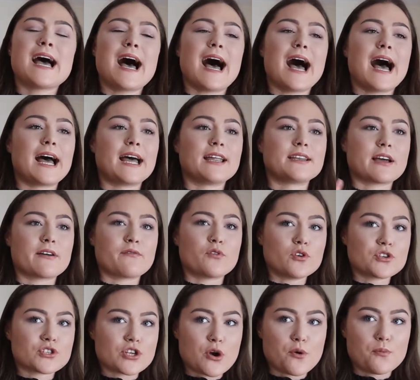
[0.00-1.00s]
And I've
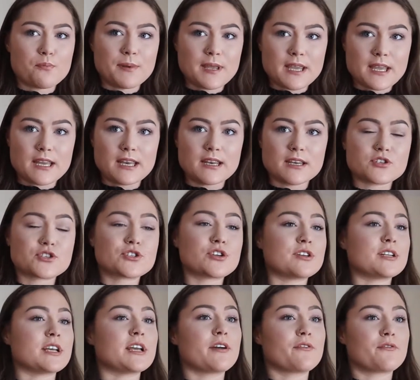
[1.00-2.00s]
also been
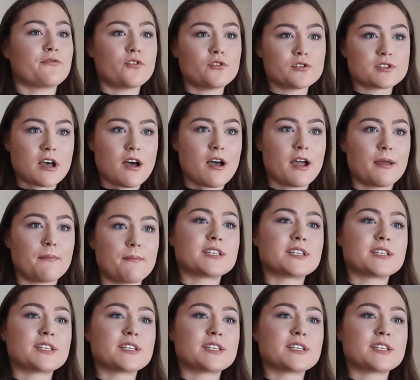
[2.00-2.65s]
studying full-time.